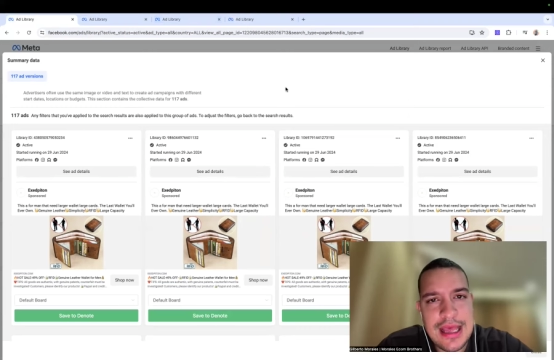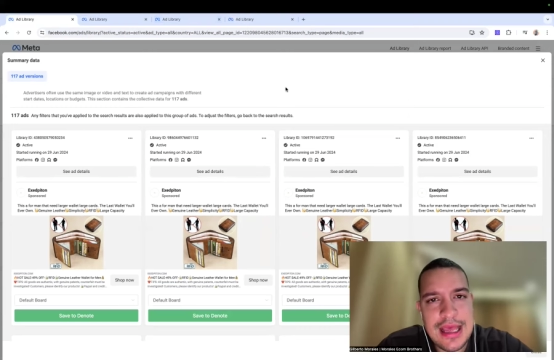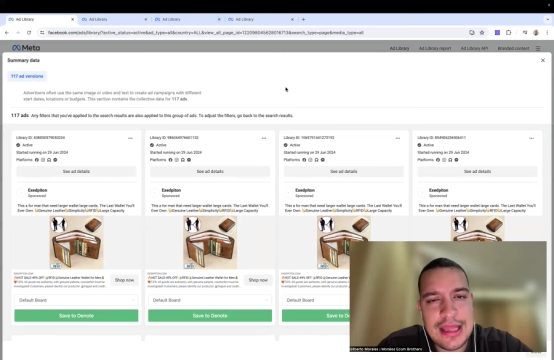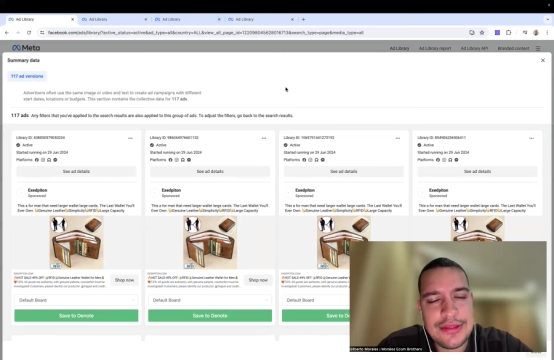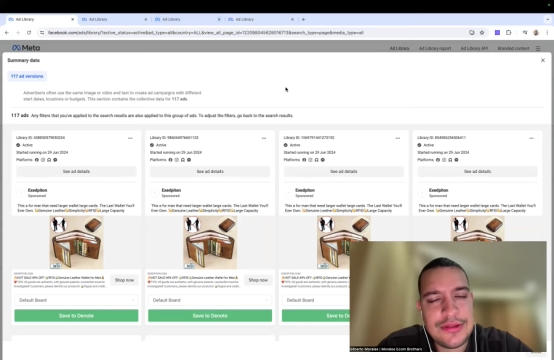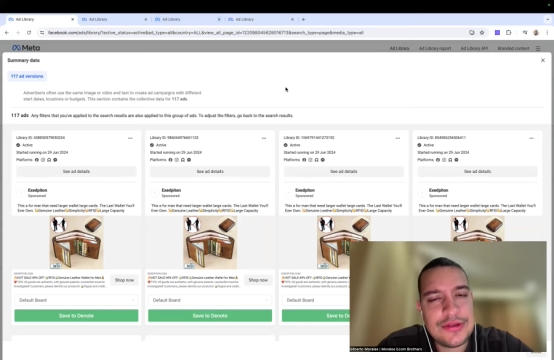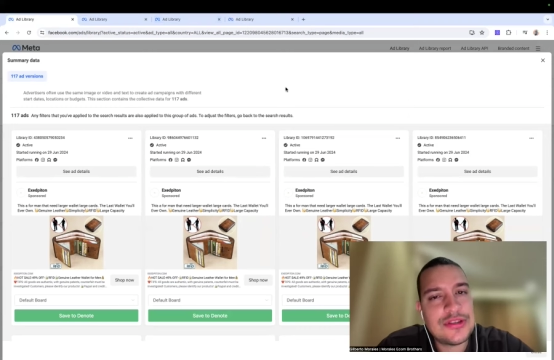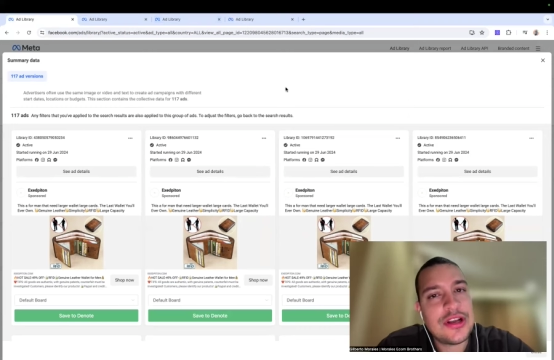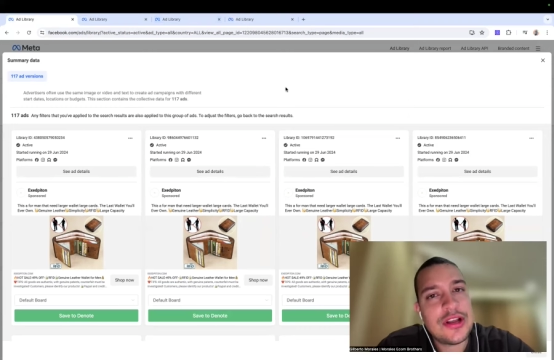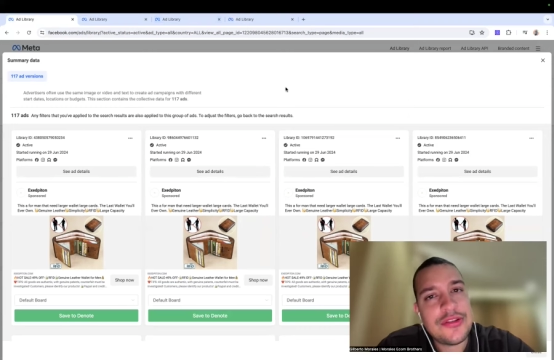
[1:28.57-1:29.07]

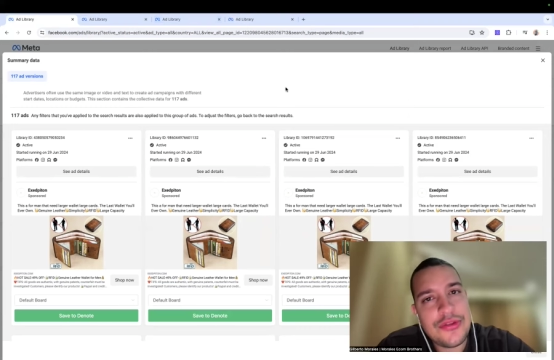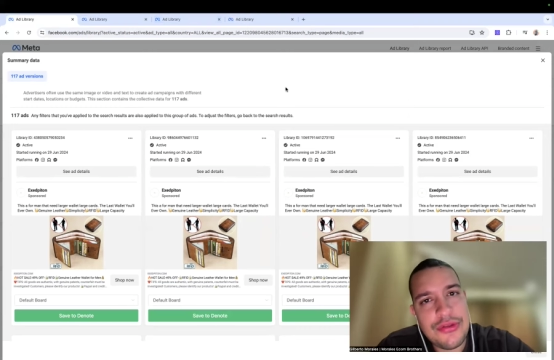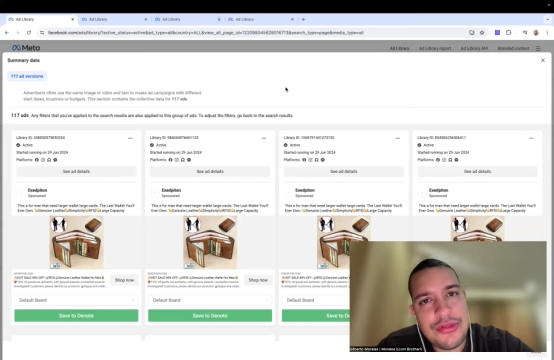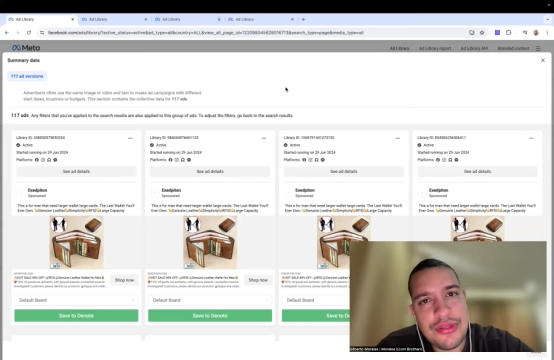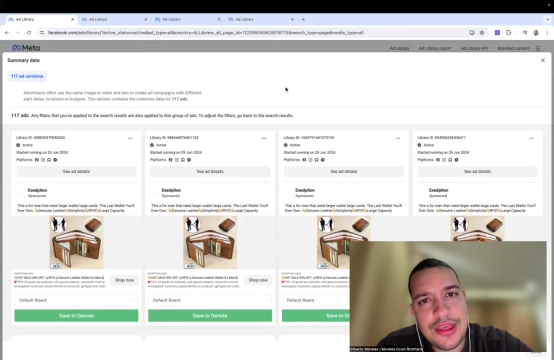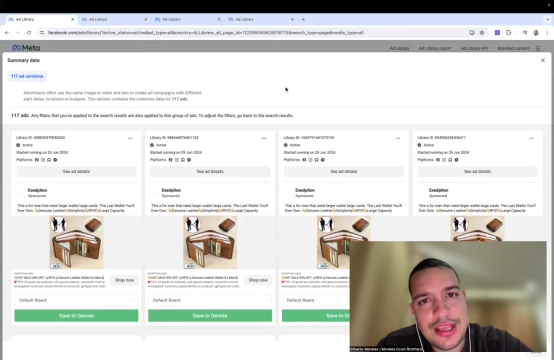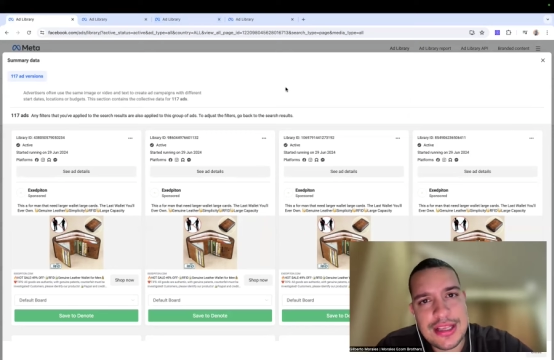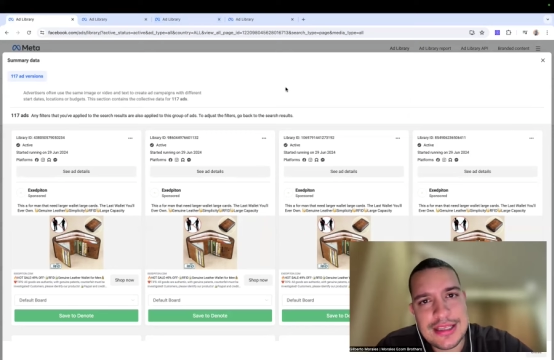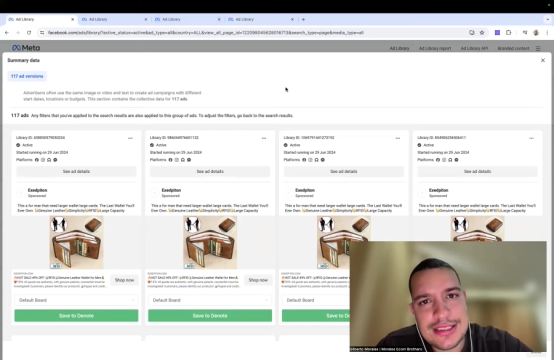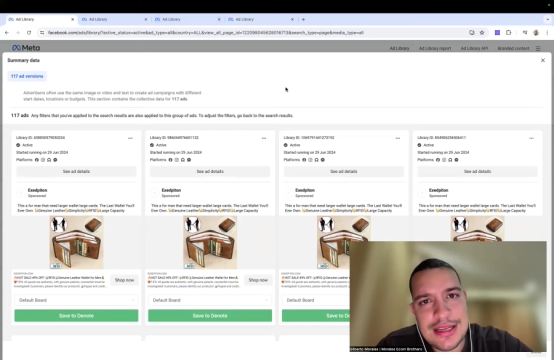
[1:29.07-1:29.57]
and there's other
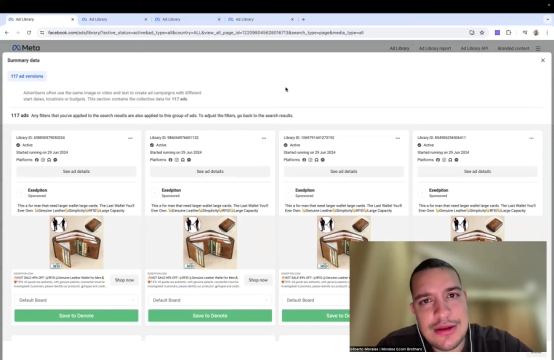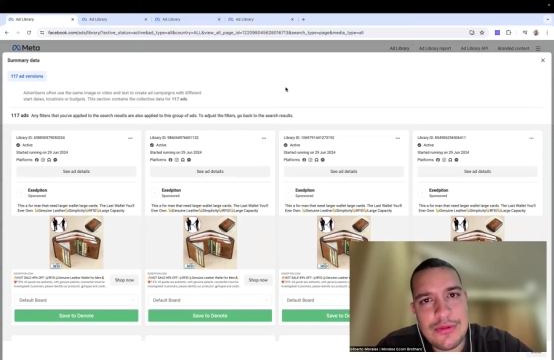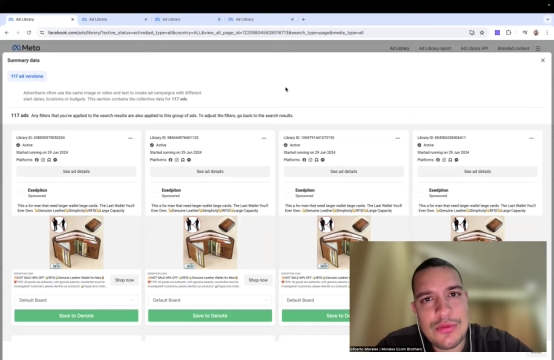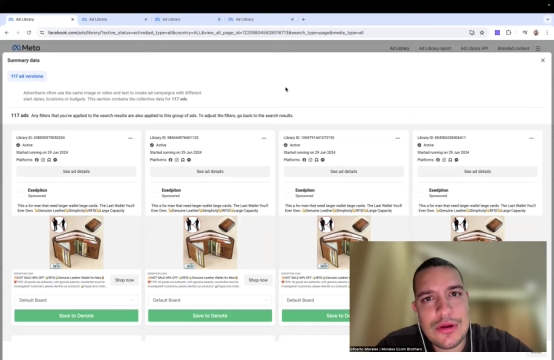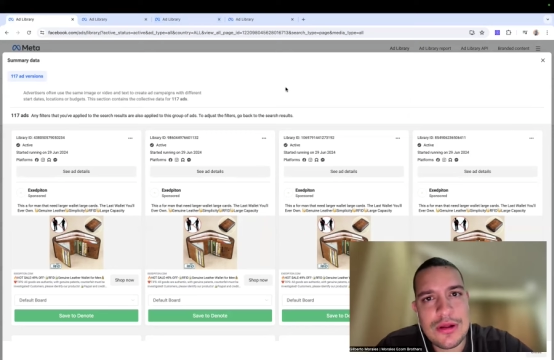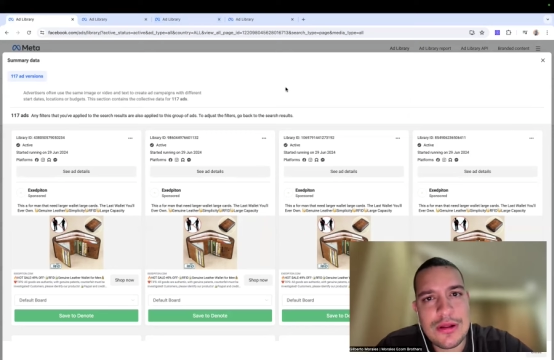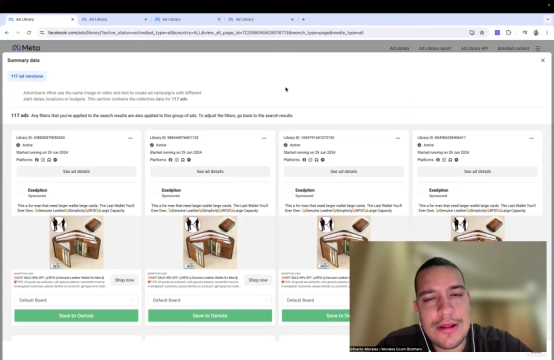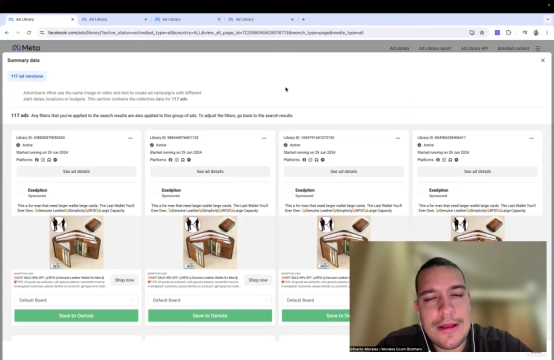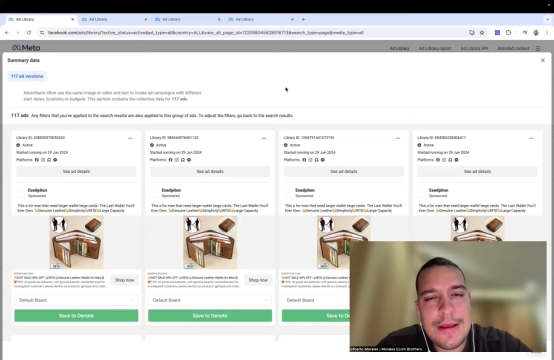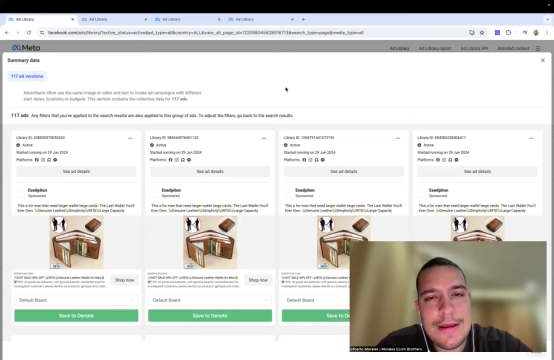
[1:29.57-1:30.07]
things that
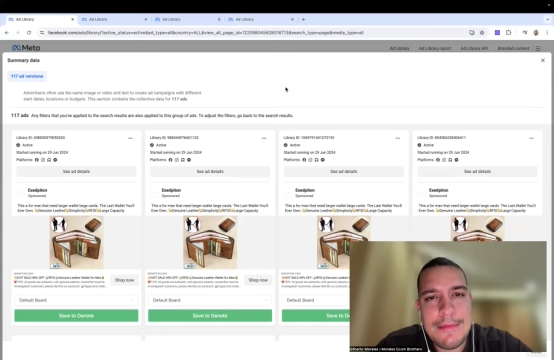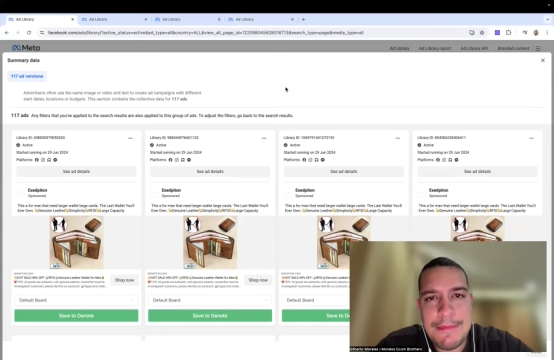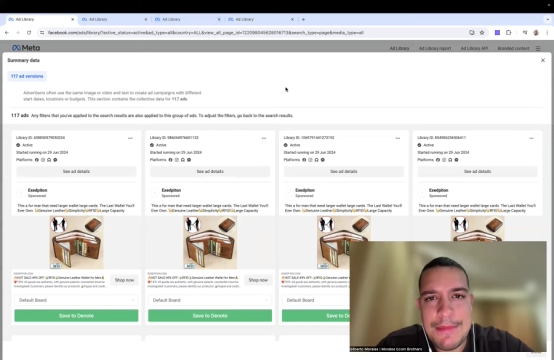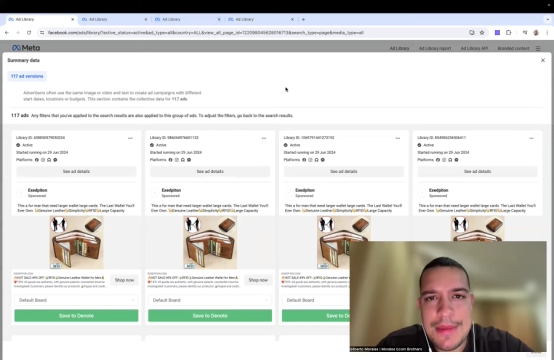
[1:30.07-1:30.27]
will